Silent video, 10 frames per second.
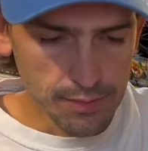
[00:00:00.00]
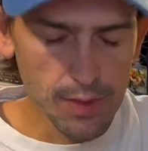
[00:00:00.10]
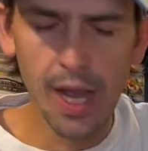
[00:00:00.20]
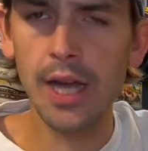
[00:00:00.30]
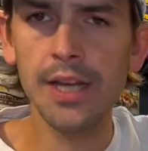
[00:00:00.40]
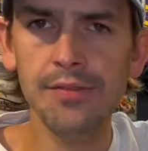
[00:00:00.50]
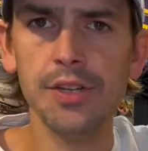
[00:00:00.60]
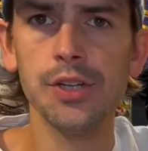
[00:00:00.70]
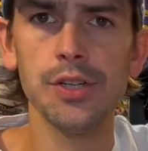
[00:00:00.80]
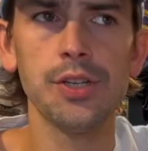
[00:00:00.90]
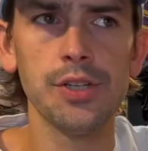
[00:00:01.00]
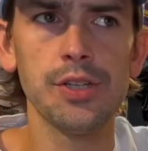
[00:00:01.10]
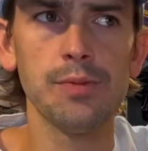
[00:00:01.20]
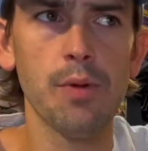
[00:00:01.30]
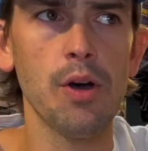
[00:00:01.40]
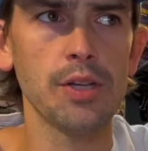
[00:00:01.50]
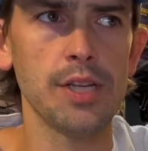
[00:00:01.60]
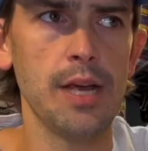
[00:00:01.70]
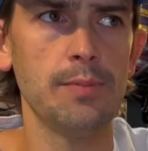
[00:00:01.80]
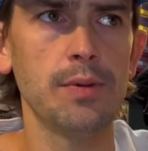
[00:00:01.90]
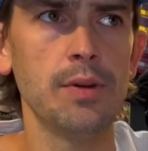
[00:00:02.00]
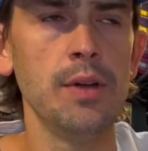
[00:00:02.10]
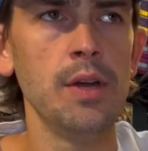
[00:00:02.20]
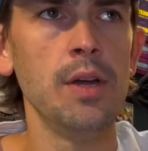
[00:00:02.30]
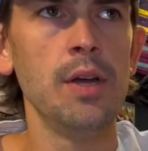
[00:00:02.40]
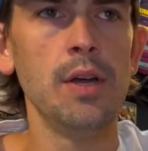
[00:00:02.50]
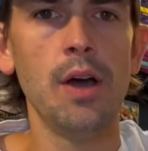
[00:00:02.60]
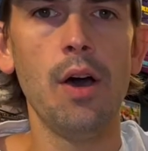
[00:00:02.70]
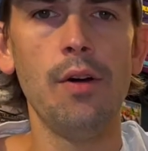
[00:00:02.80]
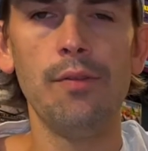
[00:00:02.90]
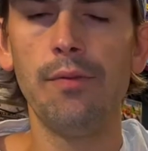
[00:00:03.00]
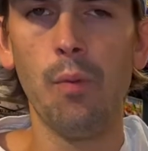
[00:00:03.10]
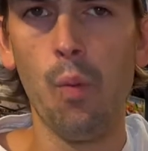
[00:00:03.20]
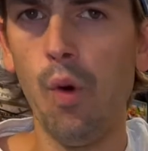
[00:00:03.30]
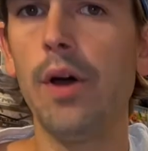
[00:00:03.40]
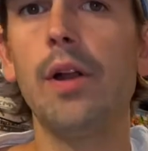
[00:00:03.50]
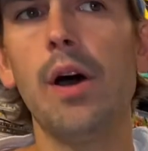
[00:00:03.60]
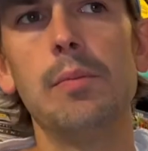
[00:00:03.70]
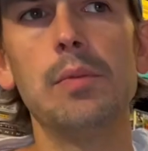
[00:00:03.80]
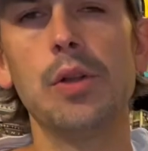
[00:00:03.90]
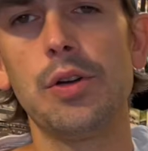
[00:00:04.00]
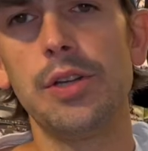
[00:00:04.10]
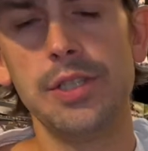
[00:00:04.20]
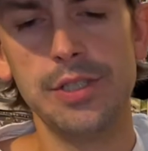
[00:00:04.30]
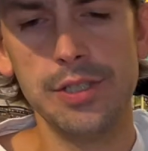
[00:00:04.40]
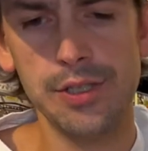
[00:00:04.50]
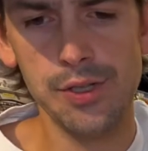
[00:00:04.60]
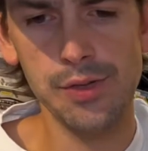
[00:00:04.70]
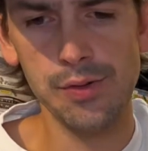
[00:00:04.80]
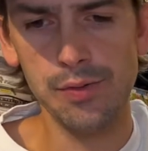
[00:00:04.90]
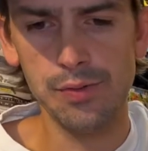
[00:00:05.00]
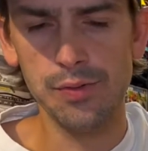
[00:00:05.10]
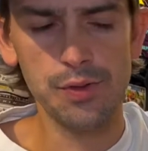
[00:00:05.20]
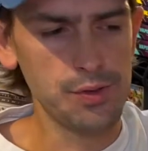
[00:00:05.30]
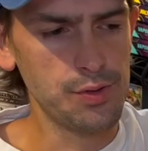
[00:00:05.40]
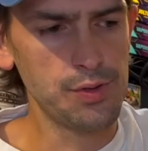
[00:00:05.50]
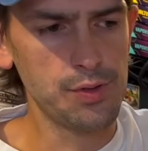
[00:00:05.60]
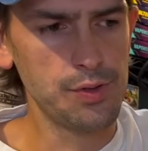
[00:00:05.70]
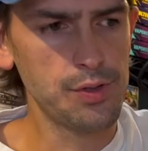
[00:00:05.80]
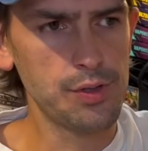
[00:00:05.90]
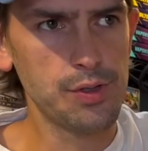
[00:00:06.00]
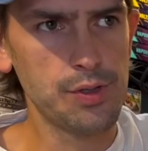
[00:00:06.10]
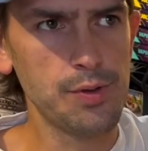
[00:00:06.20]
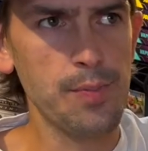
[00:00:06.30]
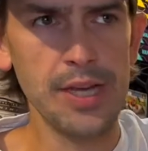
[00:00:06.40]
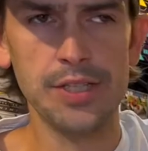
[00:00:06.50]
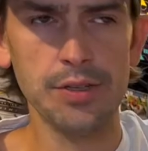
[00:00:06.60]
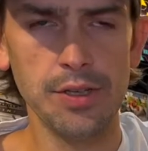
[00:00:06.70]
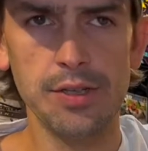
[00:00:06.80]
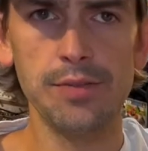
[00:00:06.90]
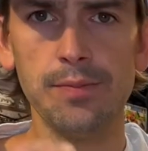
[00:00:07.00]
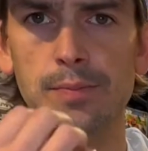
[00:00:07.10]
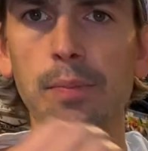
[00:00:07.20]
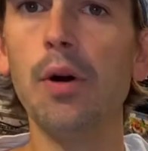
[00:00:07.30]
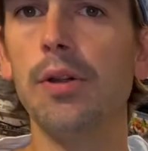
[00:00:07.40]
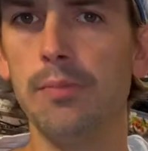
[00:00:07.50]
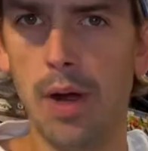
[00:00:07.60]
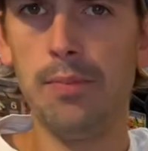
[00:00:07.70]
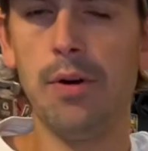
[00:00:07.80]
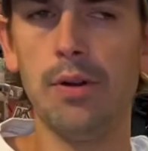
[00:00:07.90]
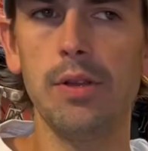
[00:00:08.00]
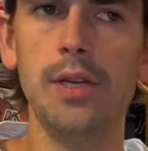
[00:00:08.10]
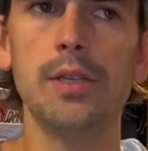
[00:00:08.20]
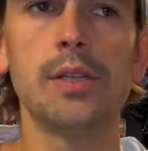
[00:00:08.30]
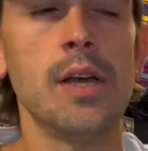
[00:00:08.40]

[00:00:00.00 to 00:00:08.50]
I'll give you a small example of what I'm looking to basically put in my parlays.